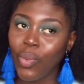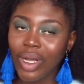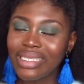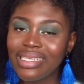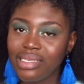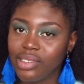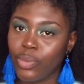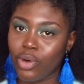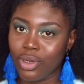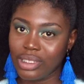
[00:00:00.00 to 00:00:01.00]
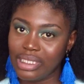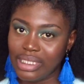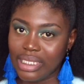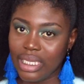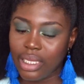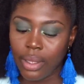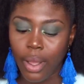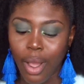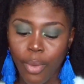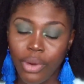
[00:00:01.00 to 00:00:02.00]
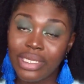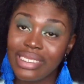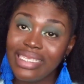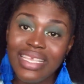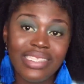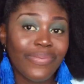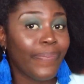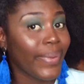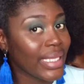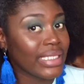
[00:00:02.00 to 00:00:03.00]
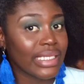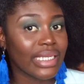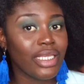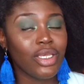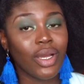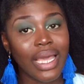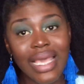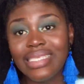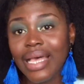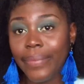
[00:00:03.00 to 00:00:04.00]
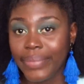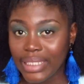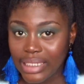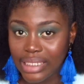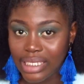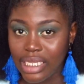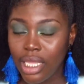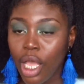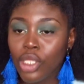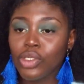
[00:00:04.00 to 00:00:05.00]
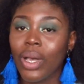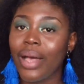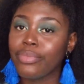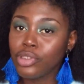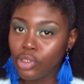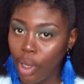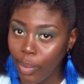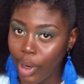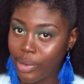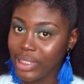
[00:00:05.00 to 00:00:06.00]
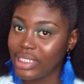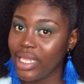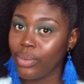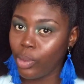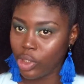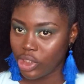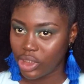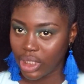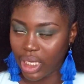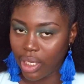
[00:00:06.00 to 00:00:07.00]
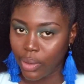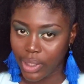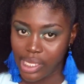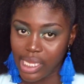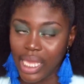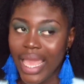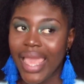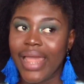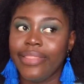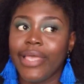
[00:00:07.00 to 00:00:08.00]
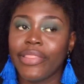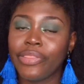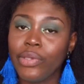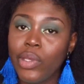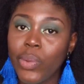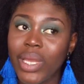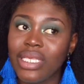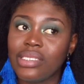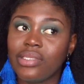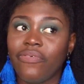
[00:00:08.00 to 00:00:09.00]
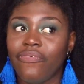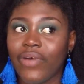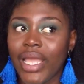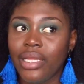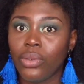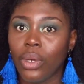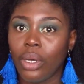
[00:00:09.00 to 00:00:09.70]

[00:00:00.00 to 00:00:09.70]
what is porosity? Porosity is basically your hair's ability to absorb or retain moisture, okay? And there are three ways to find